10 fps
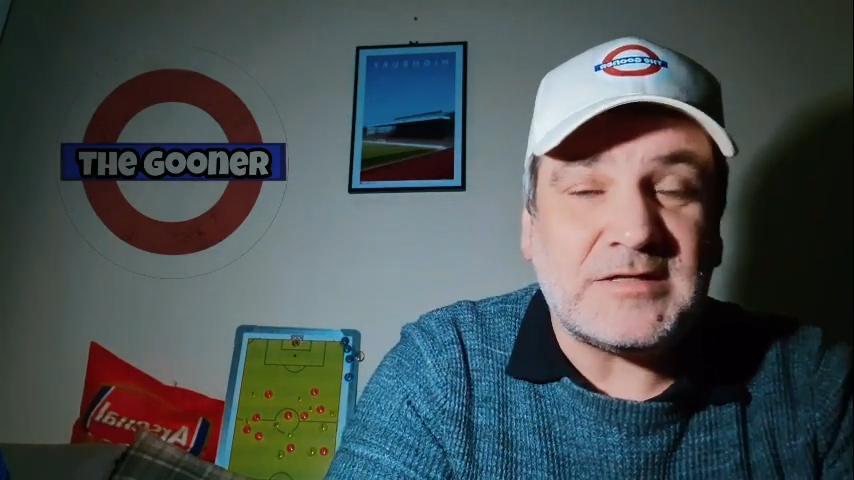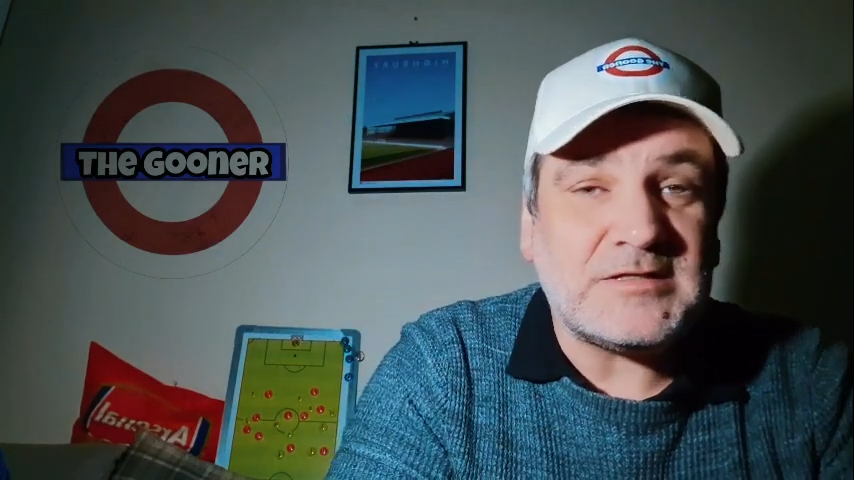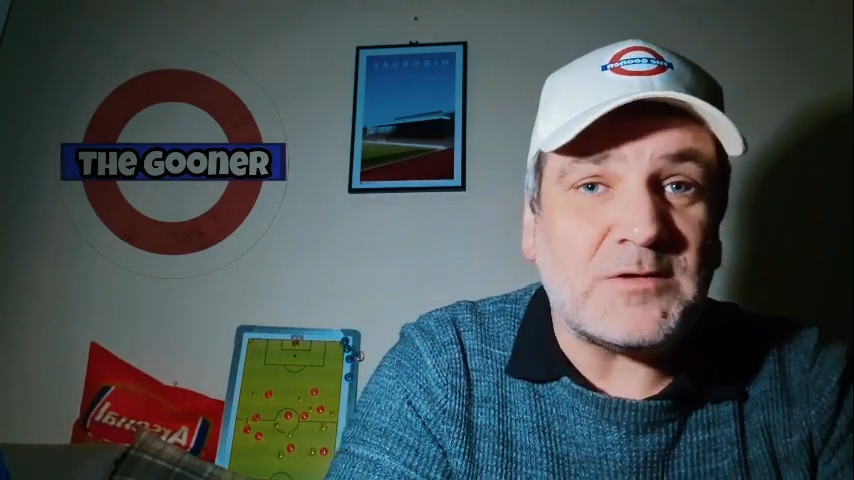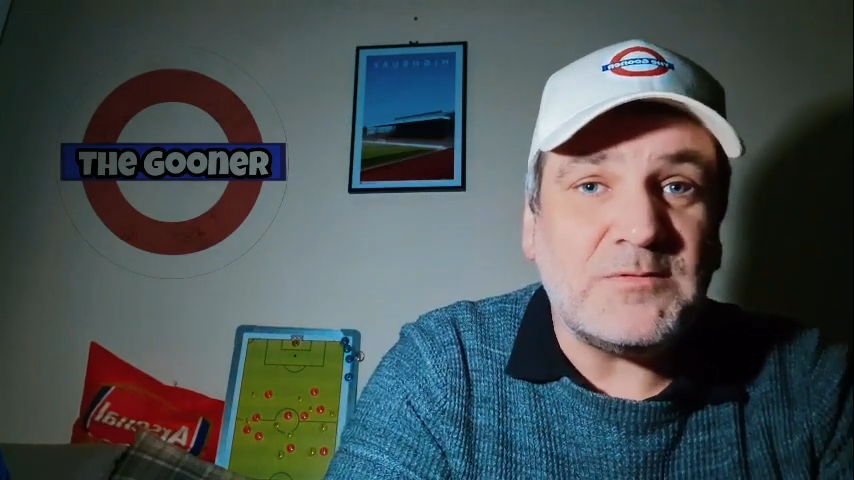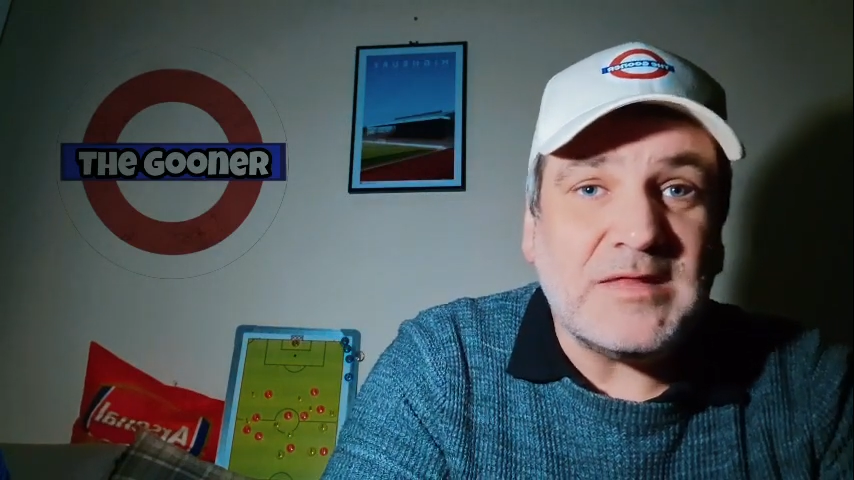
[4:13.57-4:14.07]
and
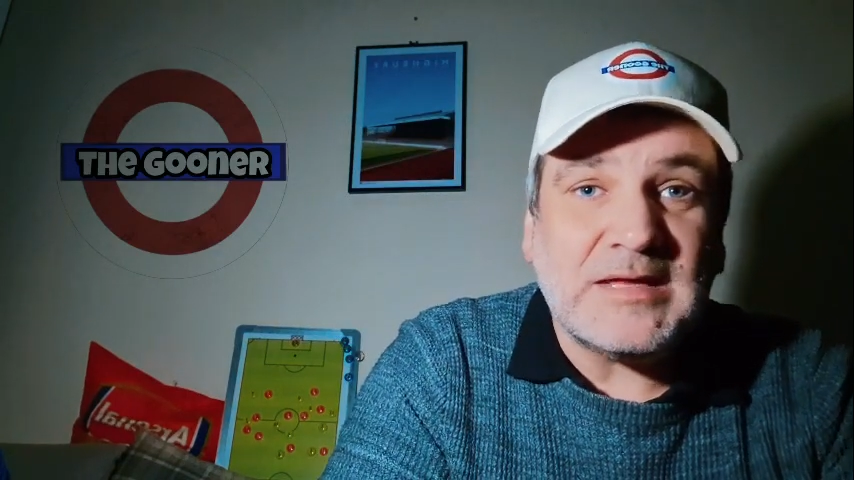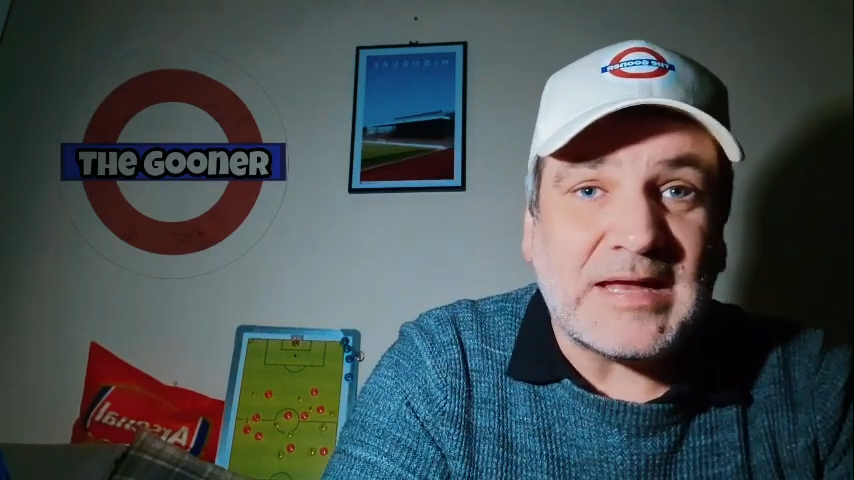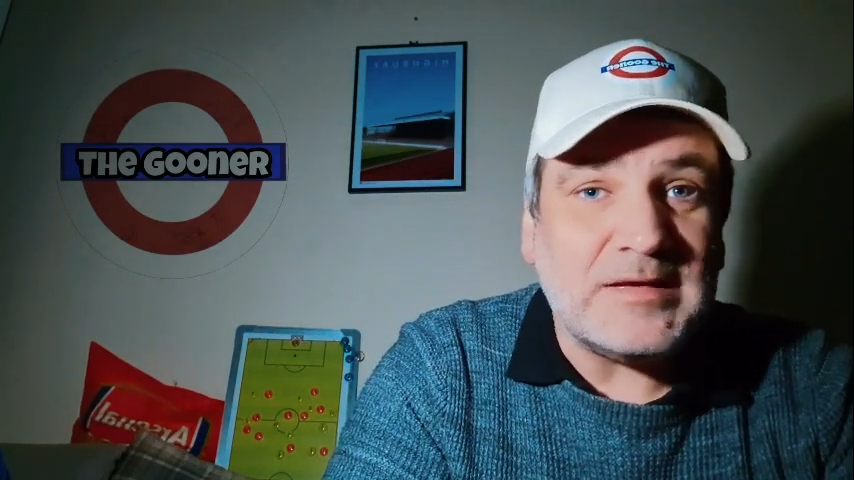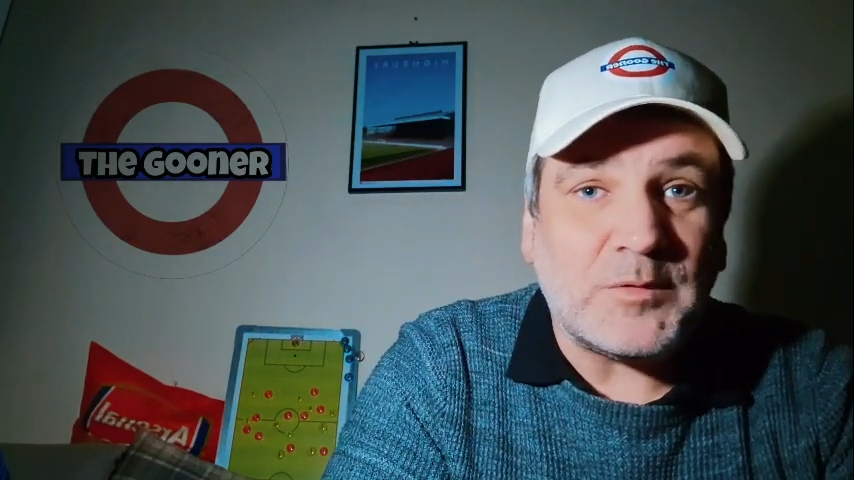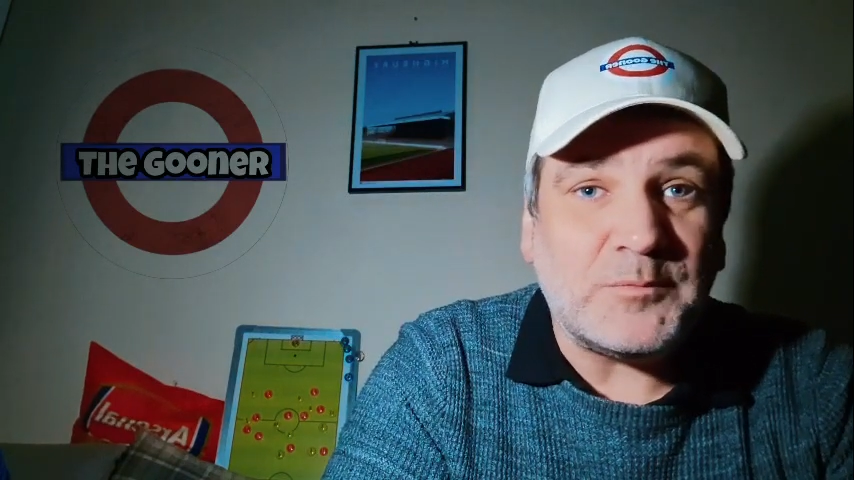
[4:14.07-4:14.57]
I don't think
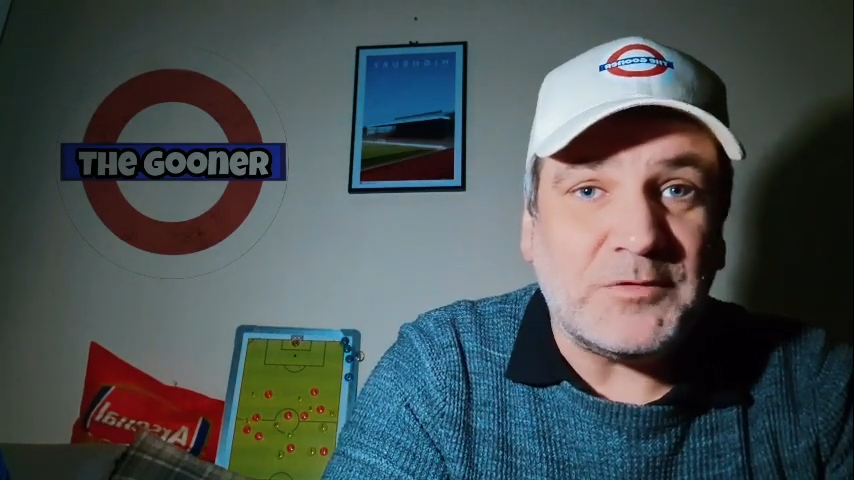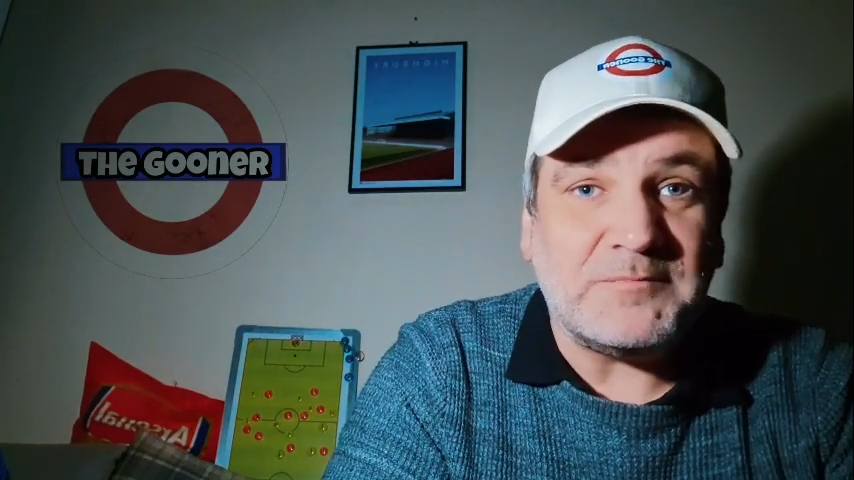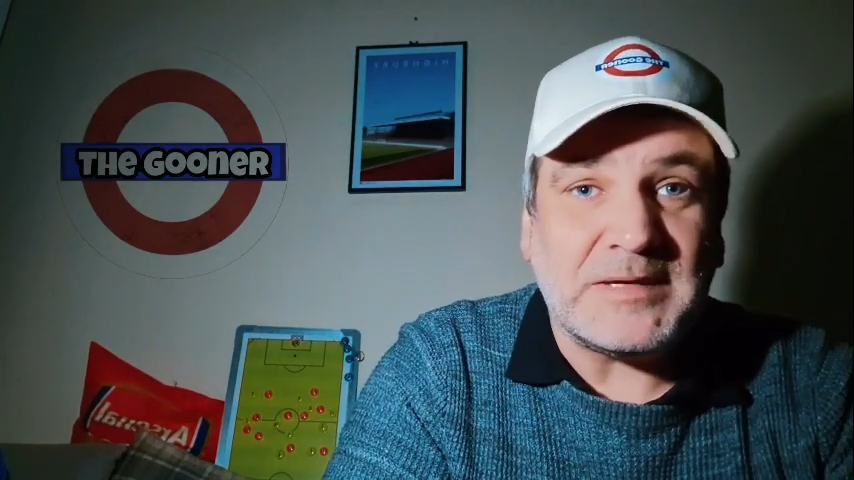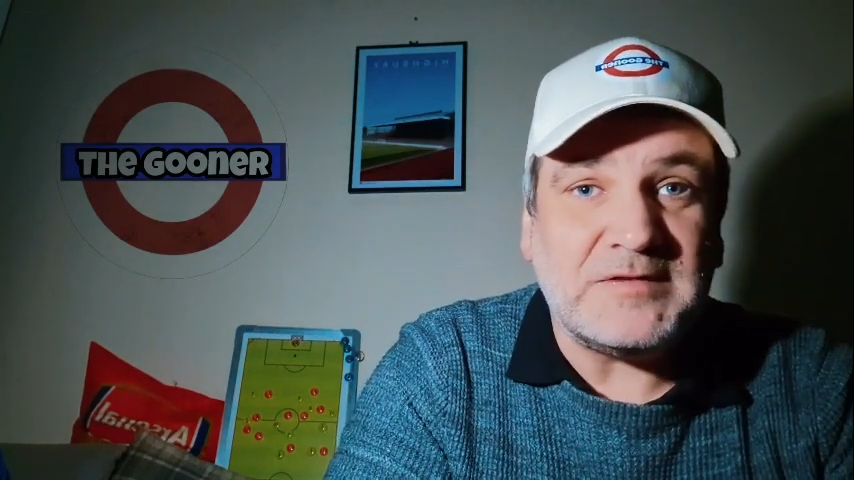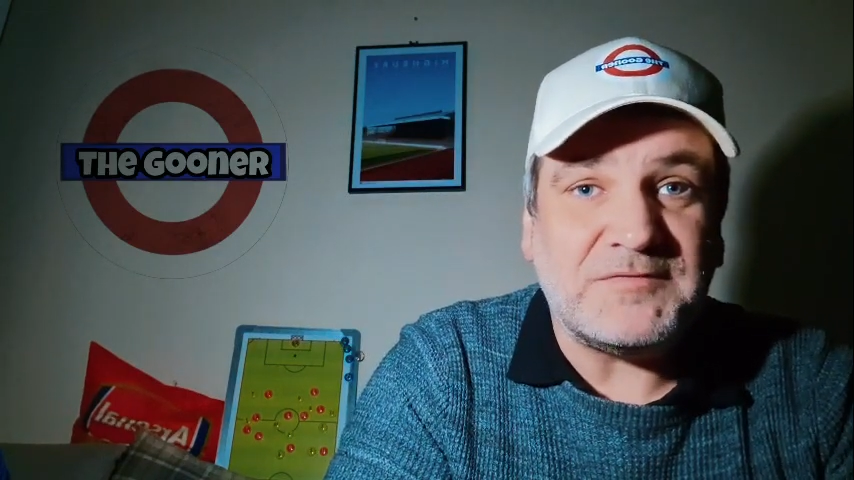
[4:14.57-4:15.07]
anyone would
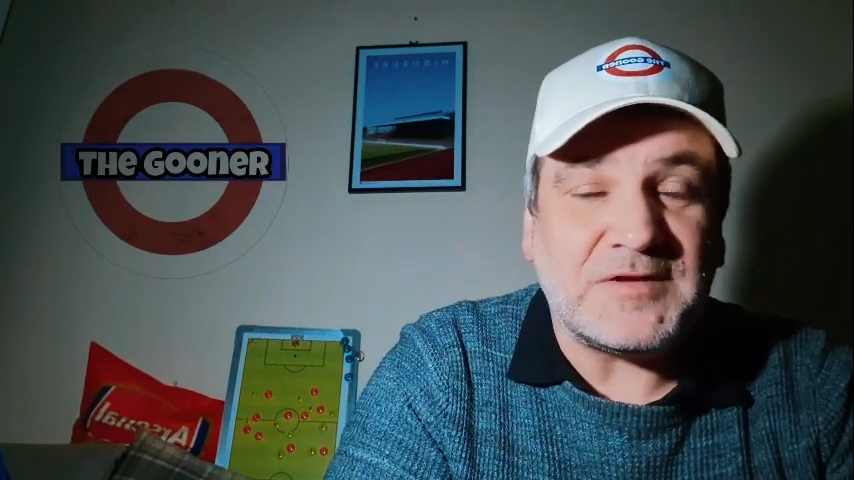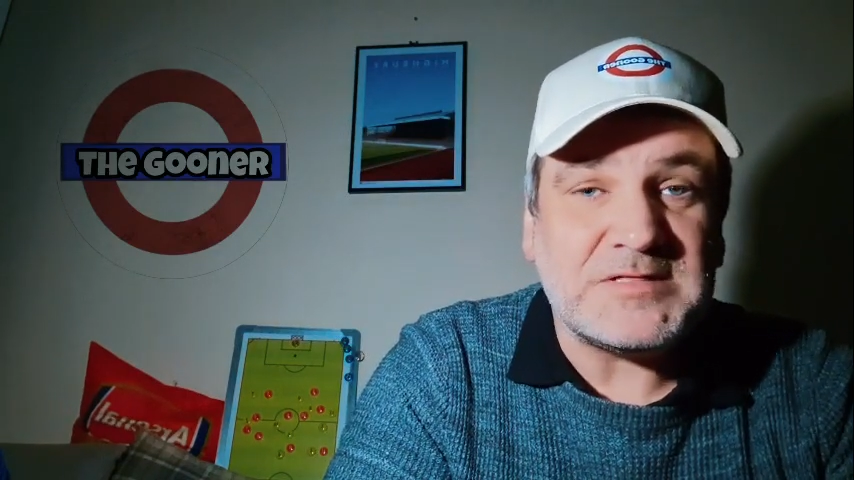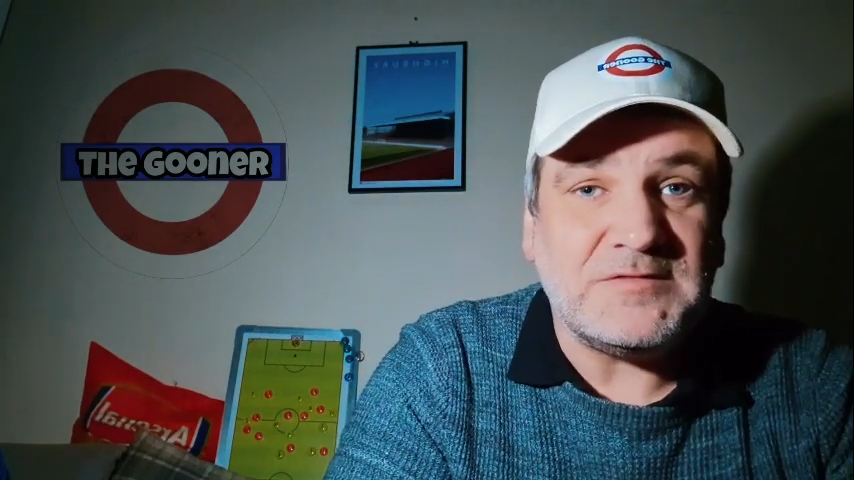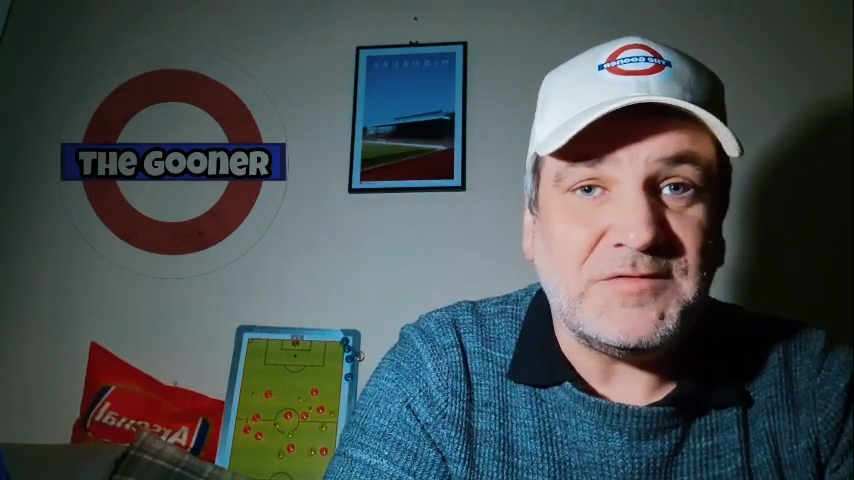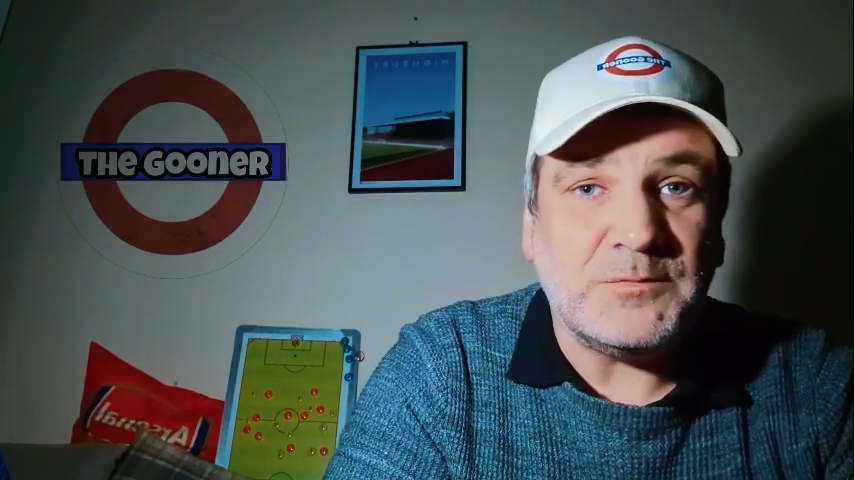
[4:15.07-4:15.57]
have made a
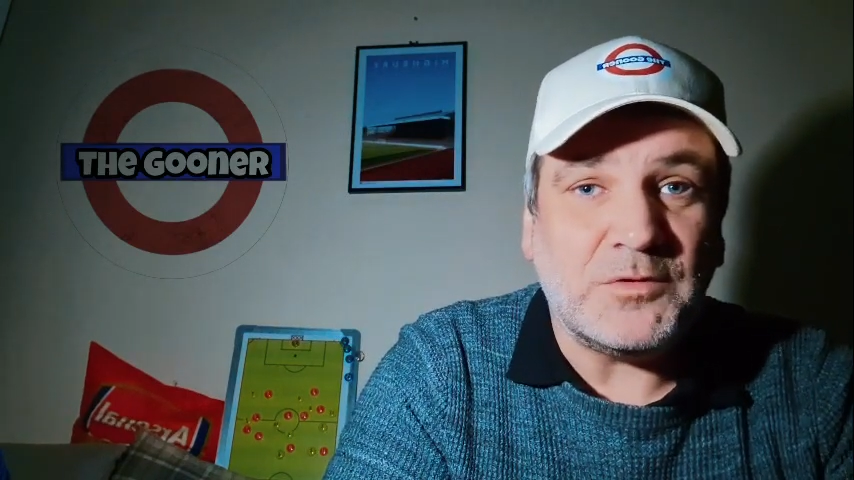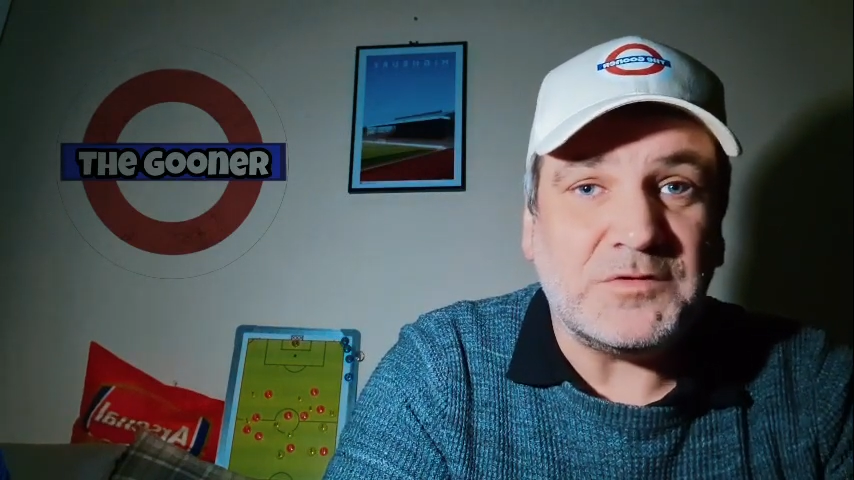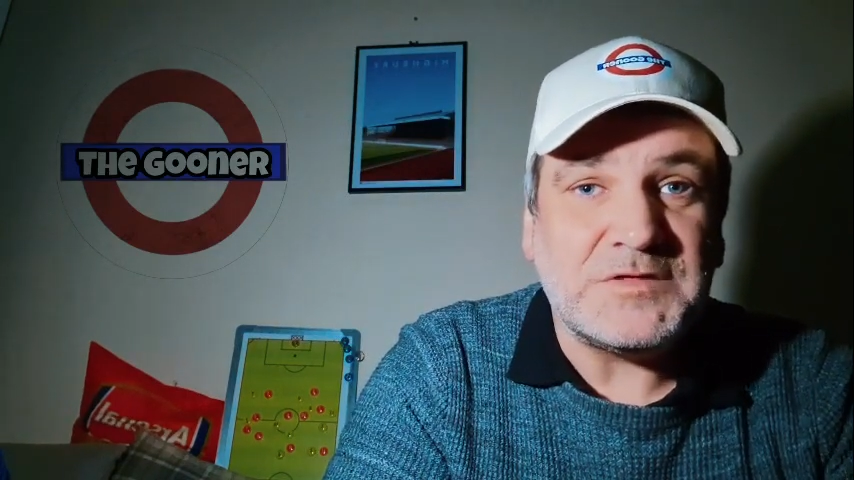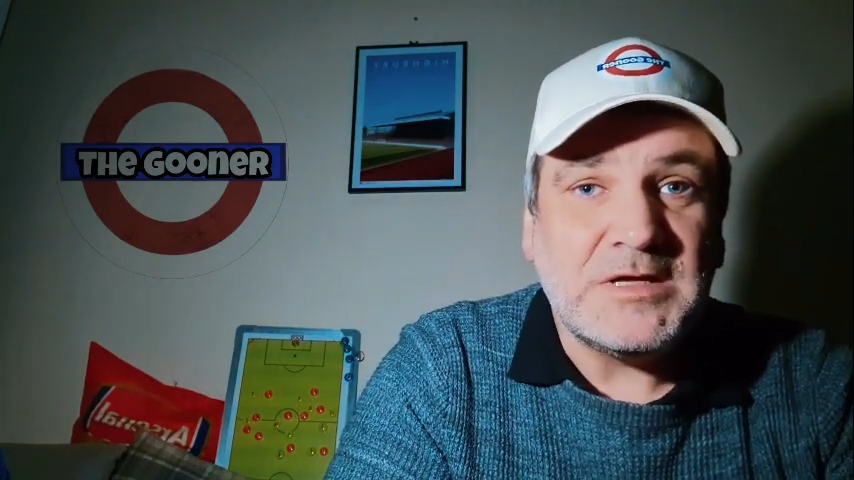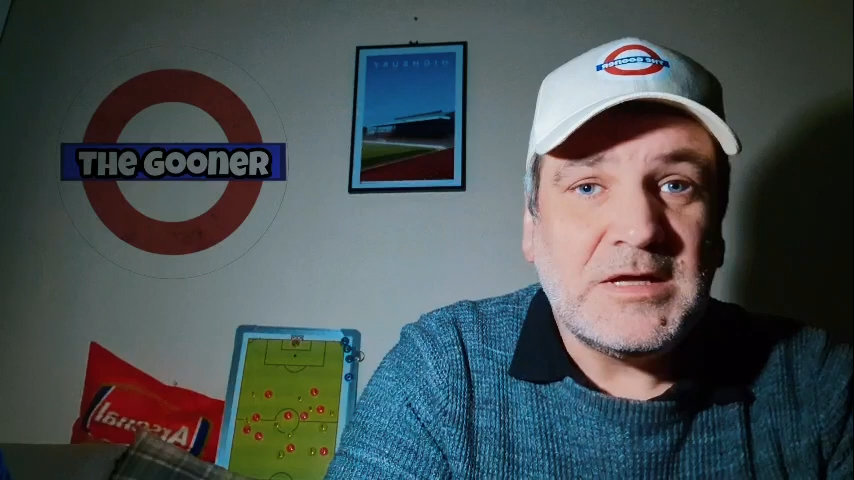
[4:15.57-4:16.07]
fuss if he
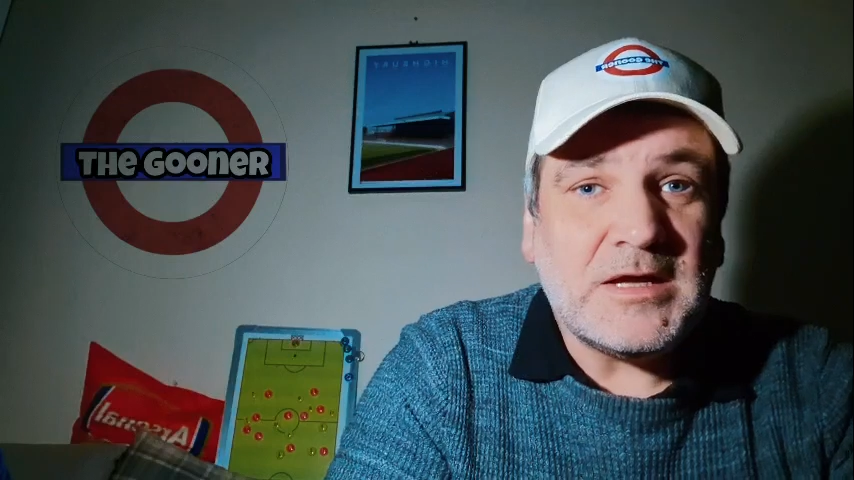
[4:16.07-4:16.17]
was.